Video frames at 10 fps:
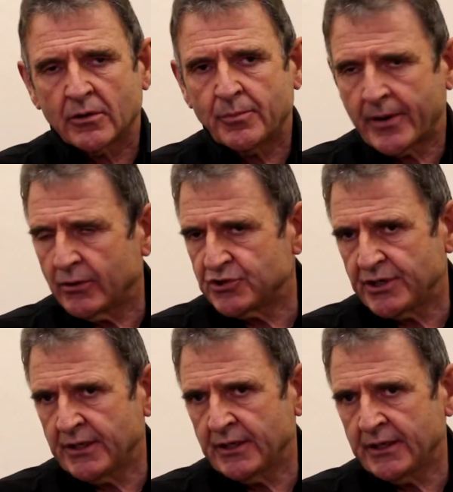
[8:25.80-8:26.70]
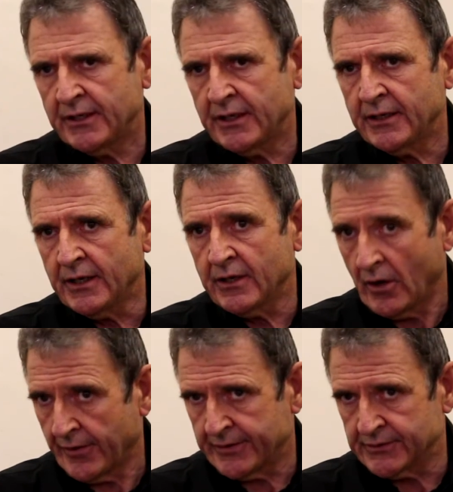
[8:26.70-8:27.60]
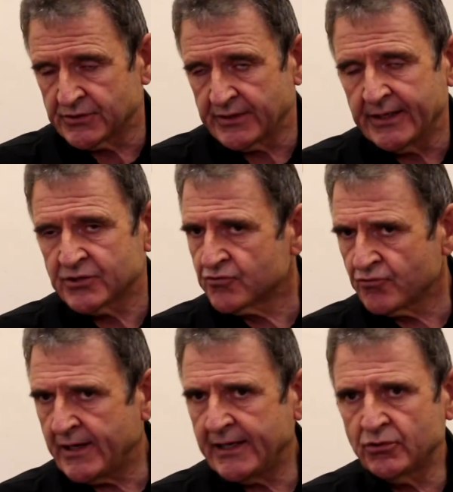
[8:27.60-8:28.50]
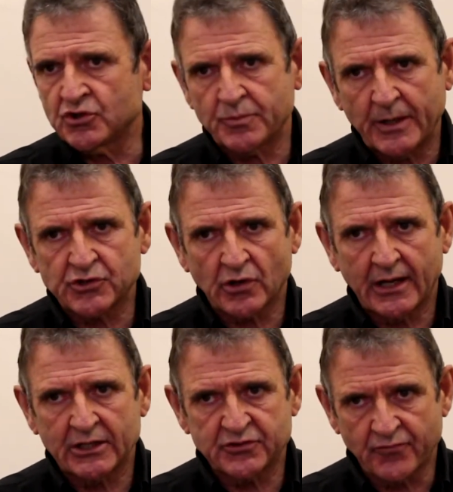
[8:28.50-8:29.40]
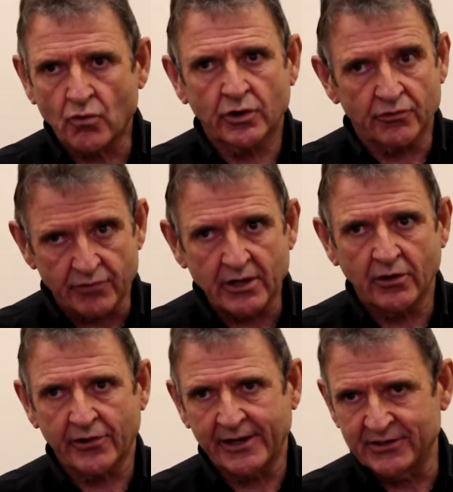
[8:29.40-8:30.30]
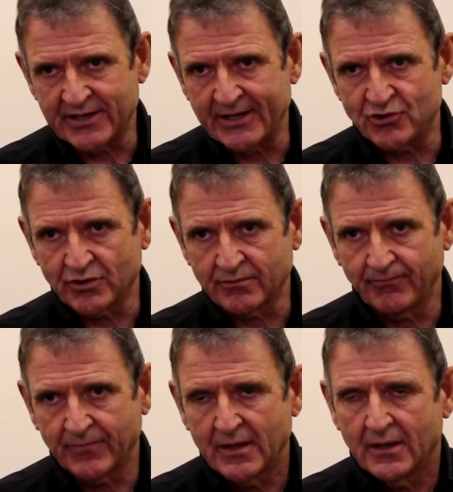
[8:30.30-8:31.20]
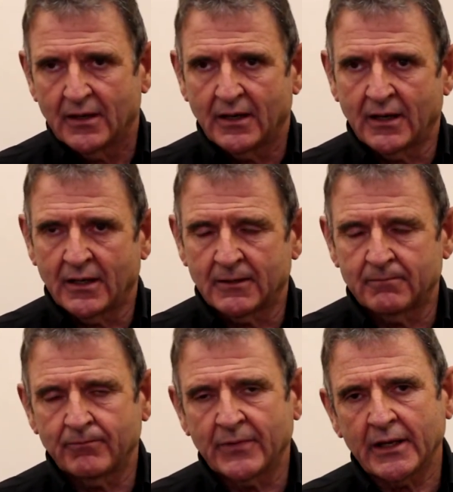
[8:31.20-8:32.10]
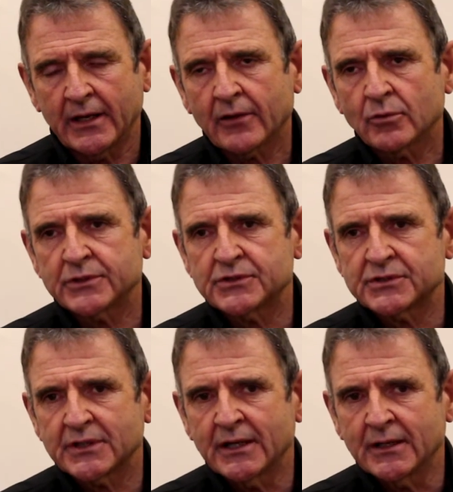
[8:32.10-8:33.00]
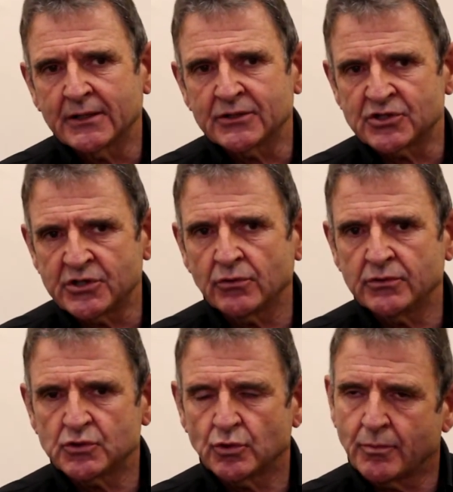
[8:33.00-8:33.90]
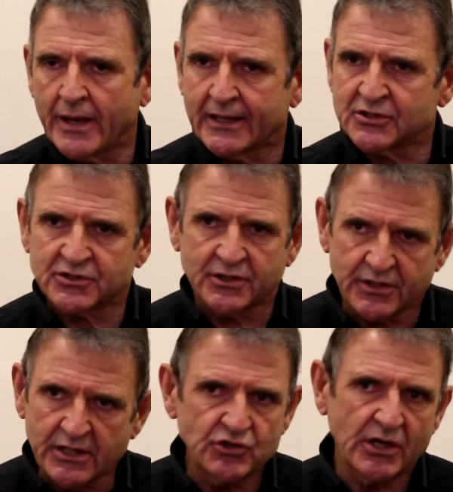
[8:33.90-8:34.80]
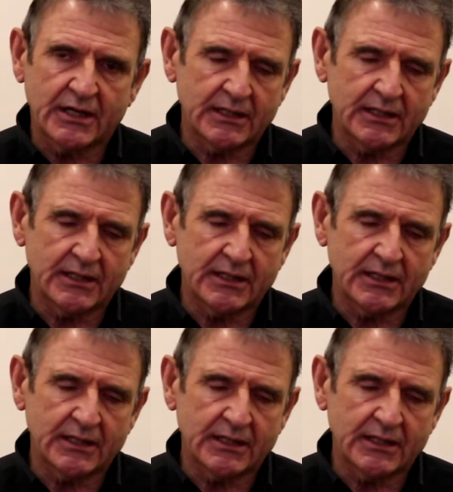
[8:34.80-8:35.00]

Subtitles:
approach in honours is really to specialise for career orientation. In other words, students would make a strategic